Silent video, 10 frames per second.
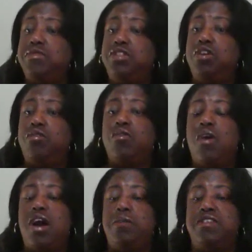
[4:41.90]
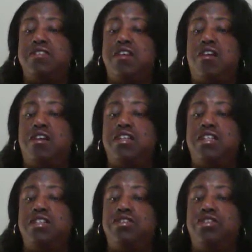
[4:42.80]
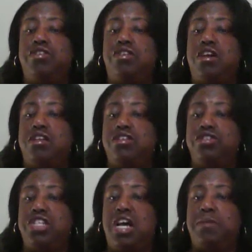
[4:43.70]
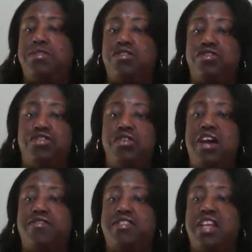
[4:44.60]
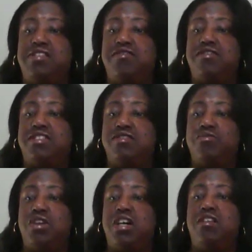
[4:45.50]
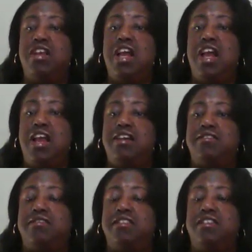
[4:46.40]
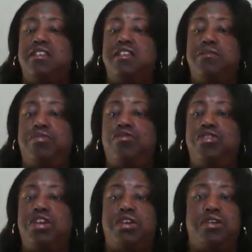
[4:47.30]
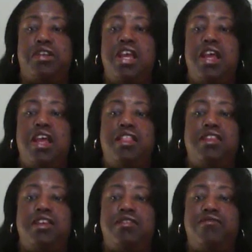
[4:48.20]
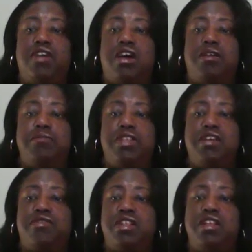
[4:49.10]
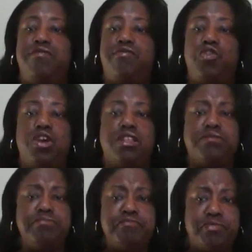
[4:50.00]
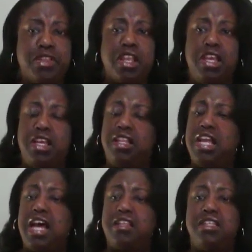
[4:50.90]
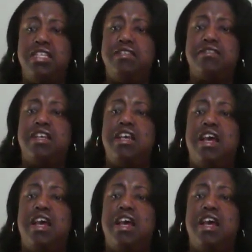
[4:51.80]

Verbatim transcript: your requirements are in your job search. You have standards as well as the employer. And then definitely, fourth and not least,